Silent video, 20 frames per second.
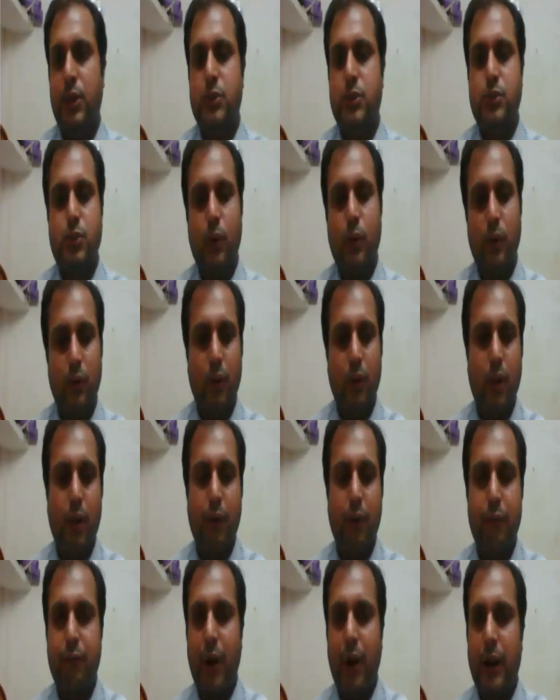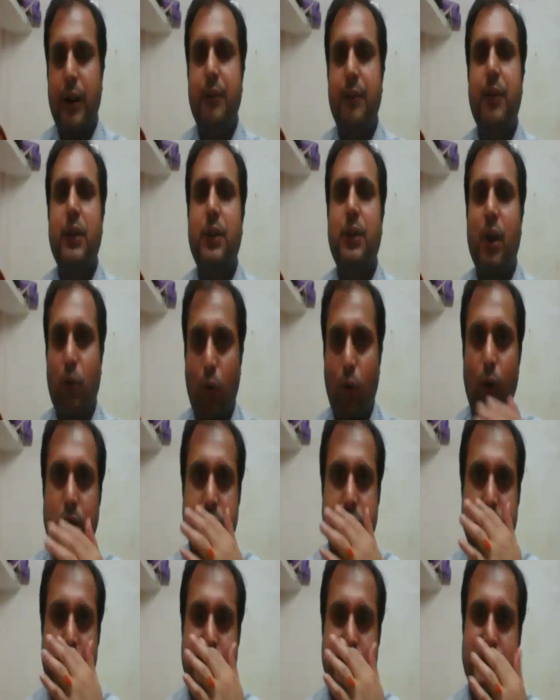So whatever the
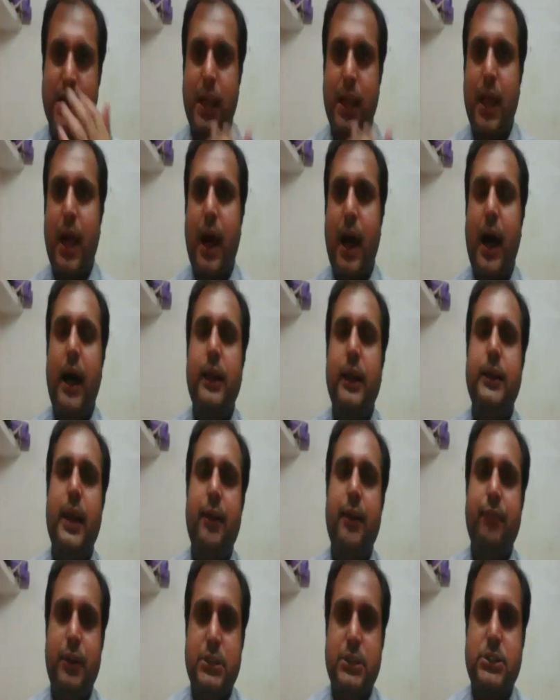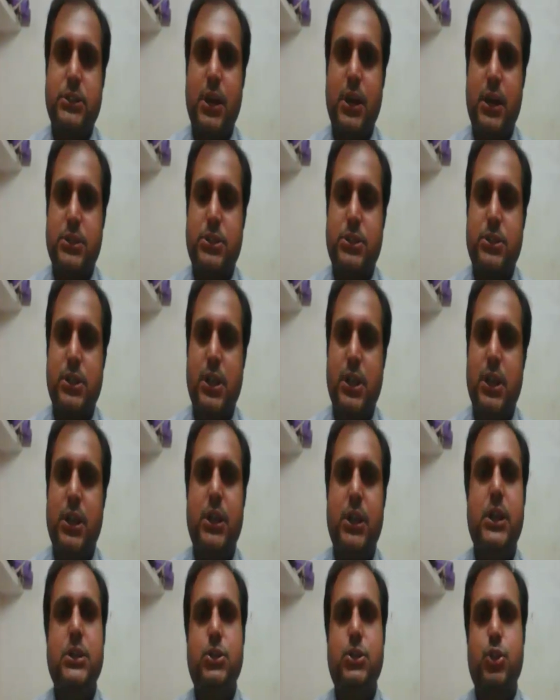causes I have discussed,
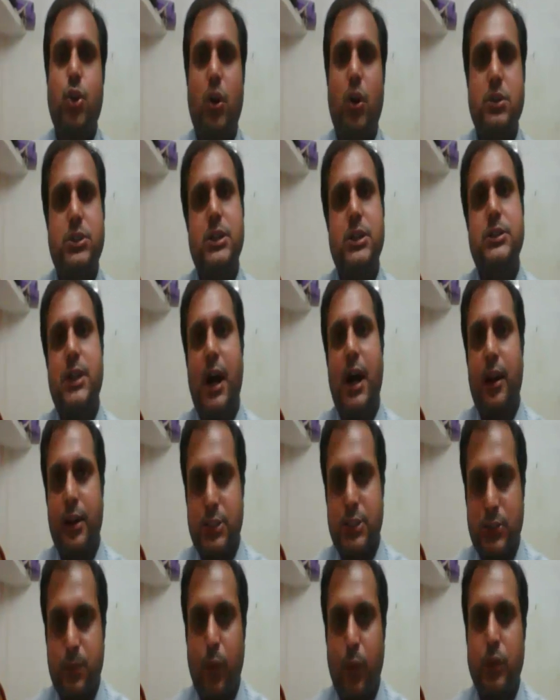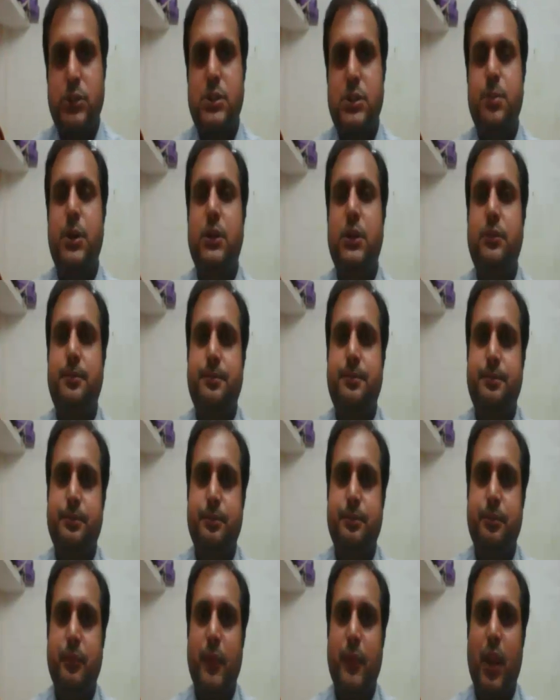each causes are responsible.
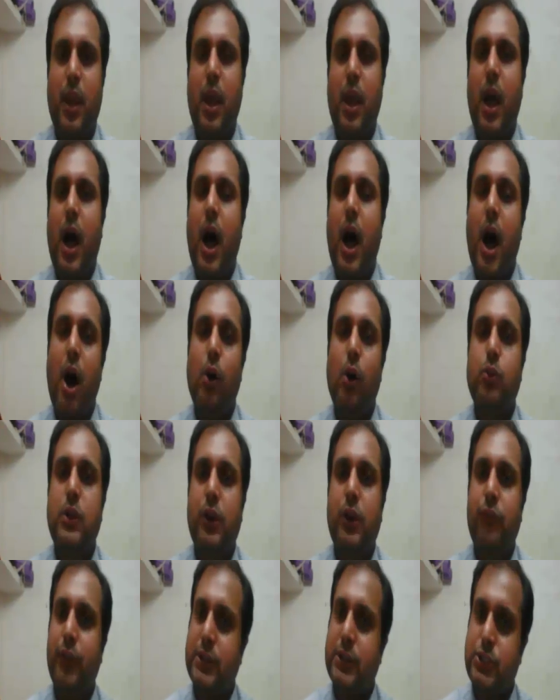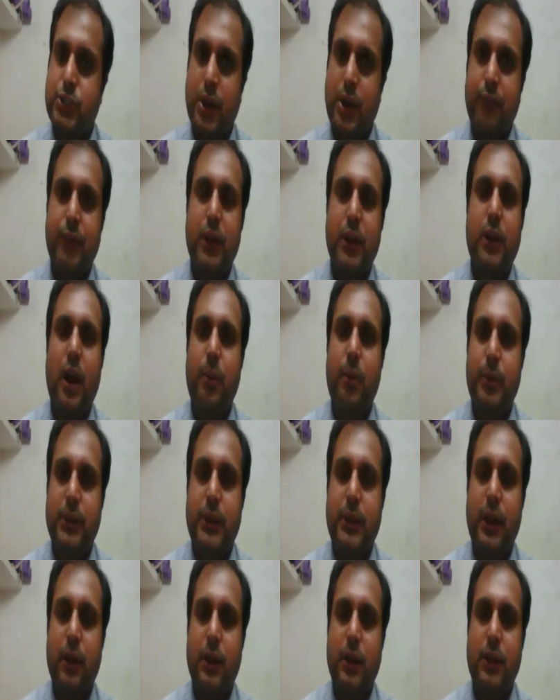How the question will come in
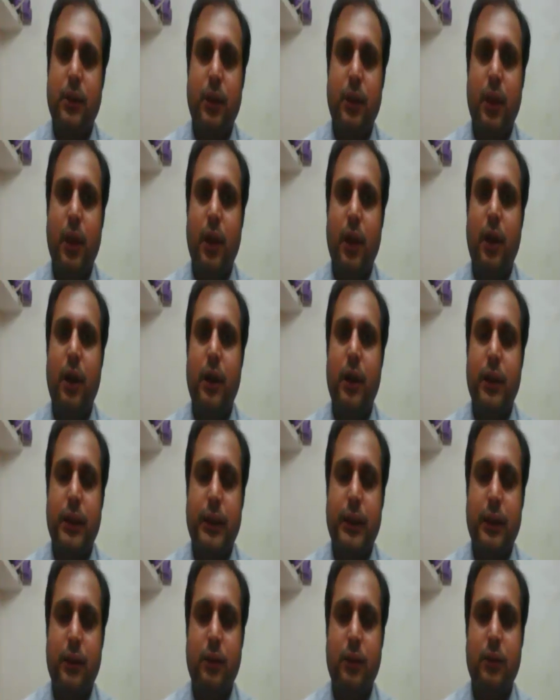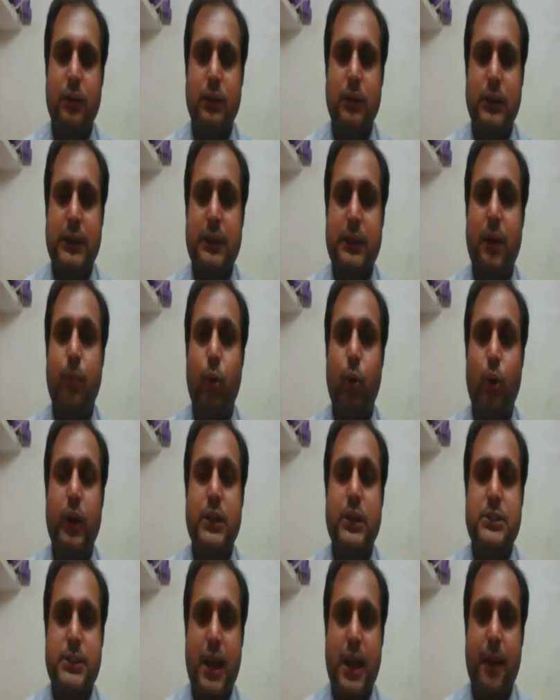the board
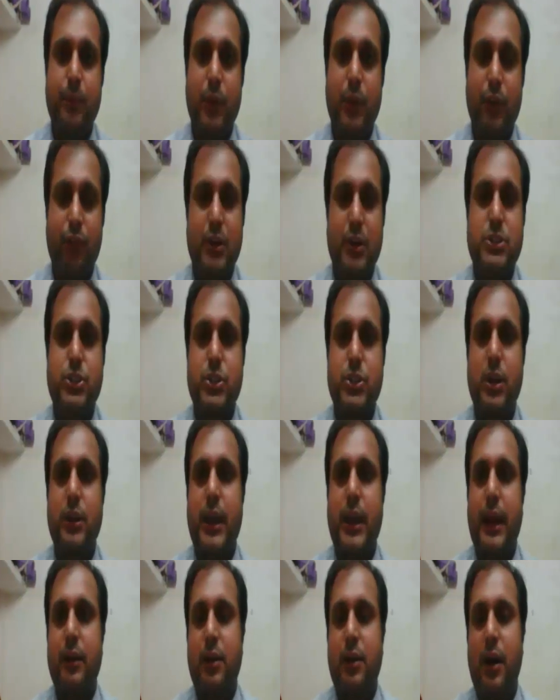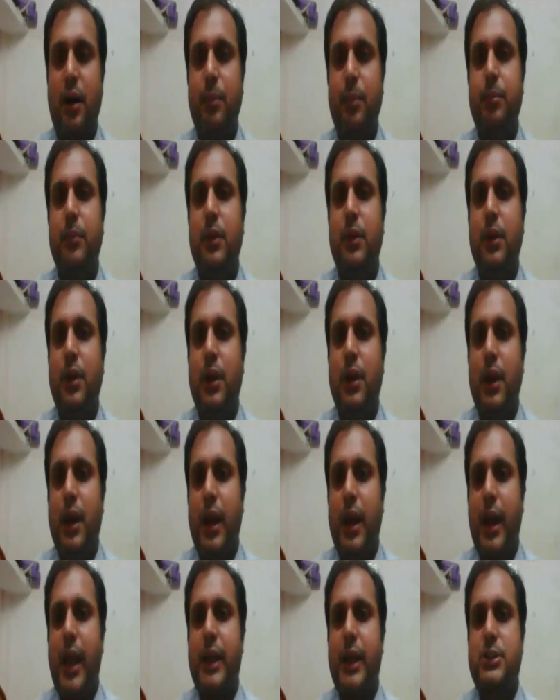exam, the question can come,
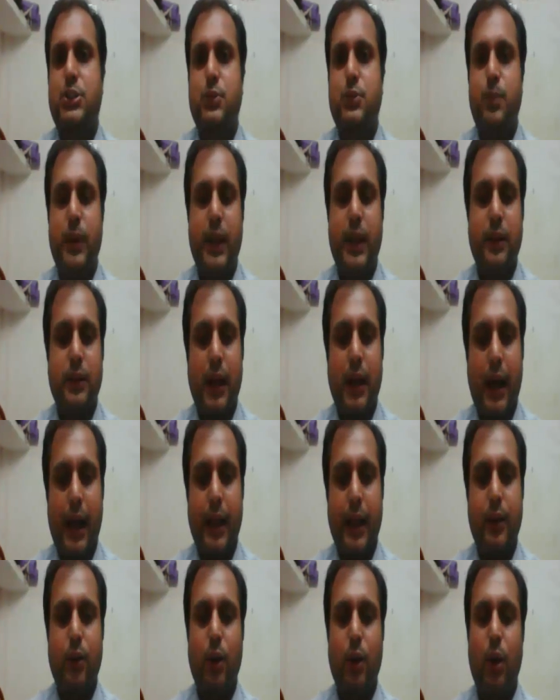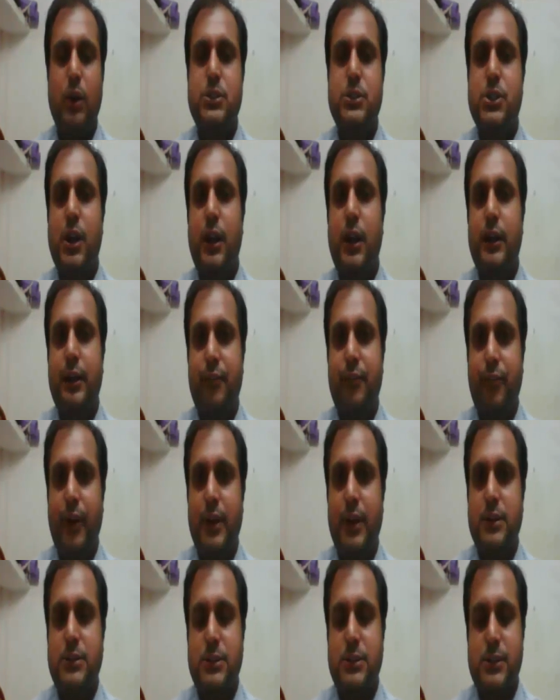explain the ideological
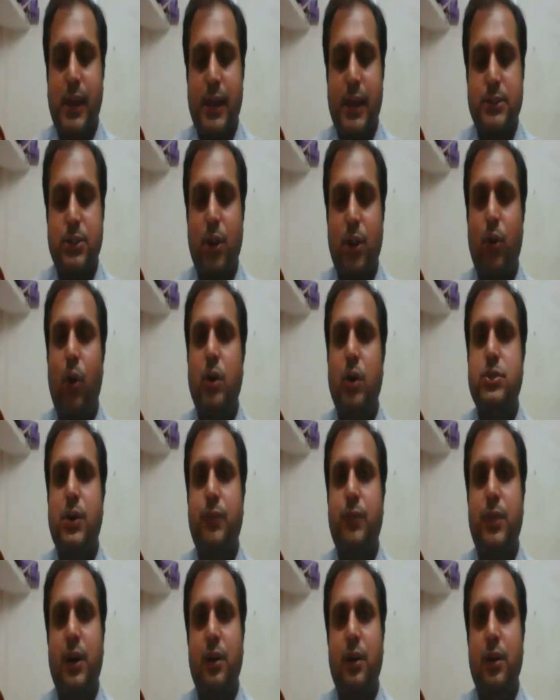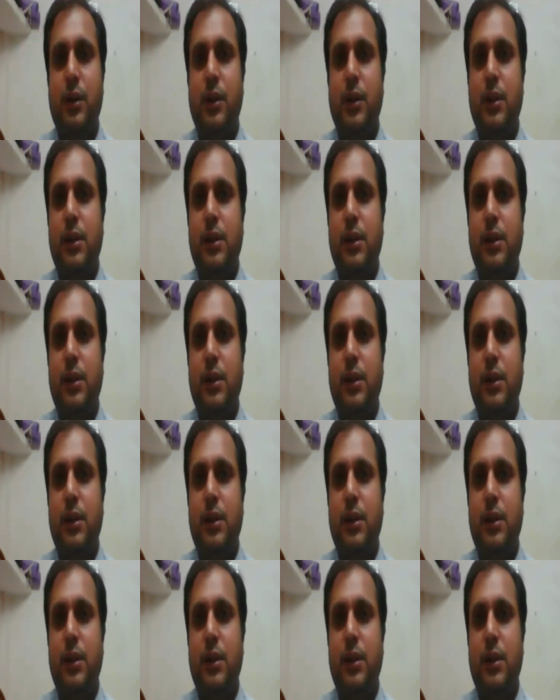difference as a cause of the